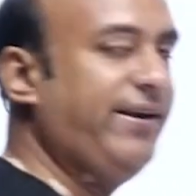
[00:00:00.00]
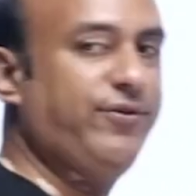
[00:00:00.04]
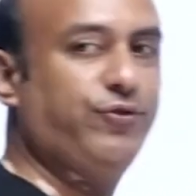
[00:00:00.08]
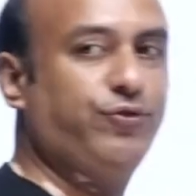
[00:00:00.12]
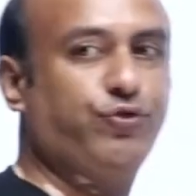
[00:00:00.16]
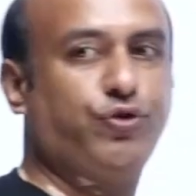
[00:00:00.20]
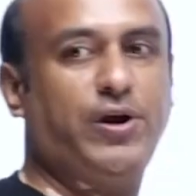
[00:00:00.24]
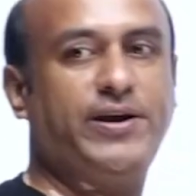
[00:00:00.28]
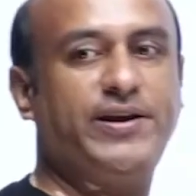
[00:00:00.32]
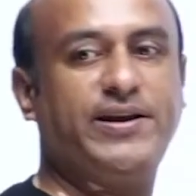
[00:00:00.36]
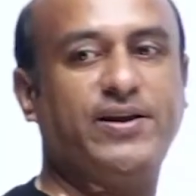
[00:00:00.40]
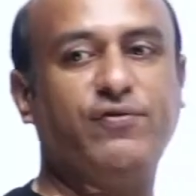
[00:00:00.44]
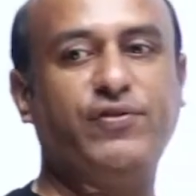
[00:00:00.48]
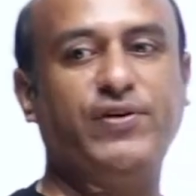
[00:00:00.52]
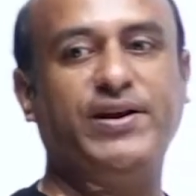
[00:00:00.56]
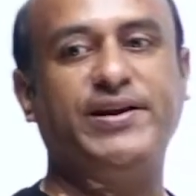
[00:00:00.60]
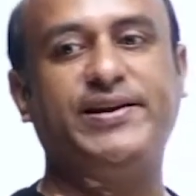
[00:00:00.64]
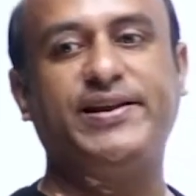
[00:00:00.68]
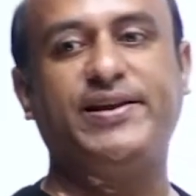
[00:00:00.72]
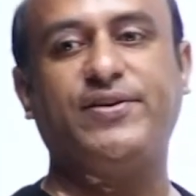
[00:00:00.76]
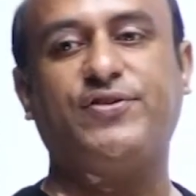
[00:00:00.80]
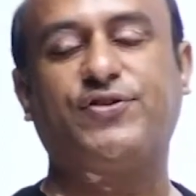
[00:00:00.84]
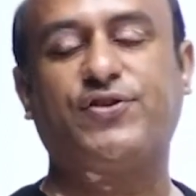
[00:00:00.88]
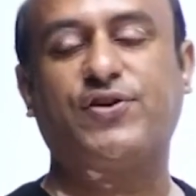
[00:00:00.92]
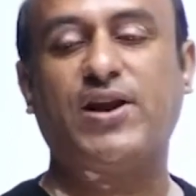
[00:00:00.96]
student, if we
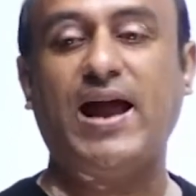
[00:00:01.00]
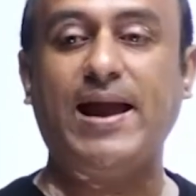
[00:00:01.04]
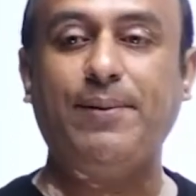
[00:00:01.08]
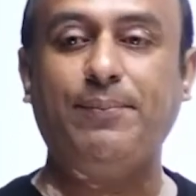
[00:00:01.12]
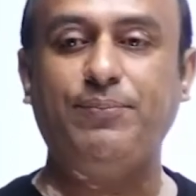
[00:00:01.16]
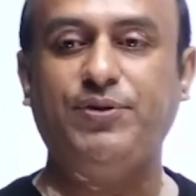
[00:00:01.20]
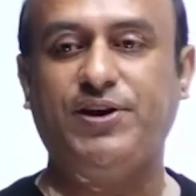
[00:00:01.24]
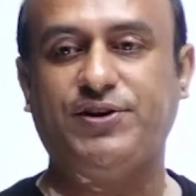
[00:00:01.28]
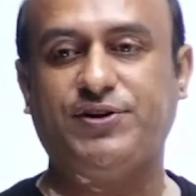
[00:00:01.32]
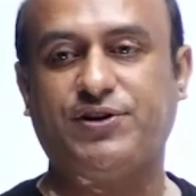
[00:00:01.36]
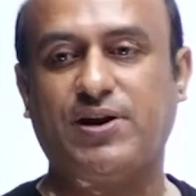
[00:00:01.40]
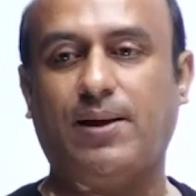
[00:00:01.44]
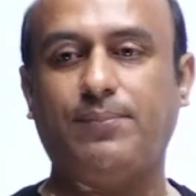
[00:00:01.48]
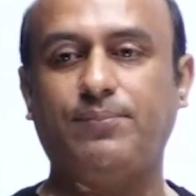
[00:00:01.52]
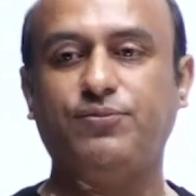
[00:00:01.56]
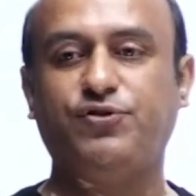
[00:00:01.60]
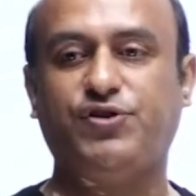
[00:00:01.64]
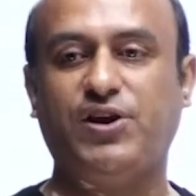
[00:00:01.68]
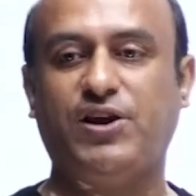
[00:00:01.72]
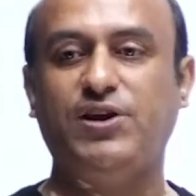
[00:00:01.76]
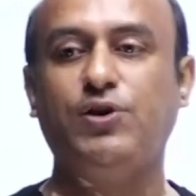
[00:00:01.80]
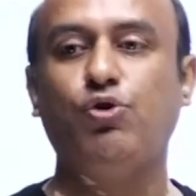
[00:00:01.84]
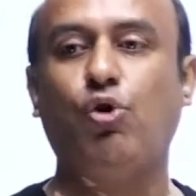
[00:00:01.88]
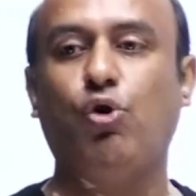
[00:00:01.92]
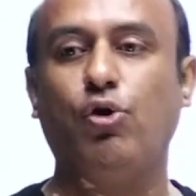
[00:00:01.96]
describe the term
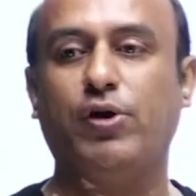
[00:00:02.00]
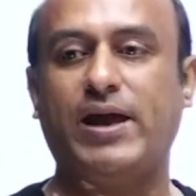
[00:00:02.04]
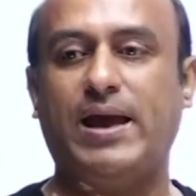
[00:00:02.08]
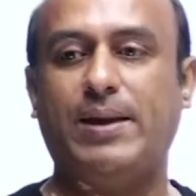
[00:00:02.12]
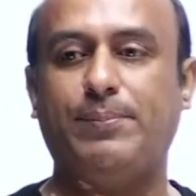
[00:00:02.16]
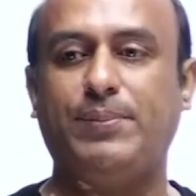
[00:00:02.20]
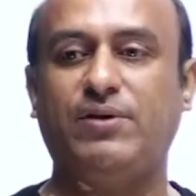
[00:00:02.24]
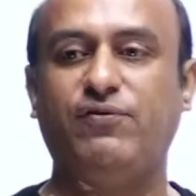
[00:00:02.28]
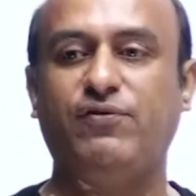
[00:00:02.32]
genogamy,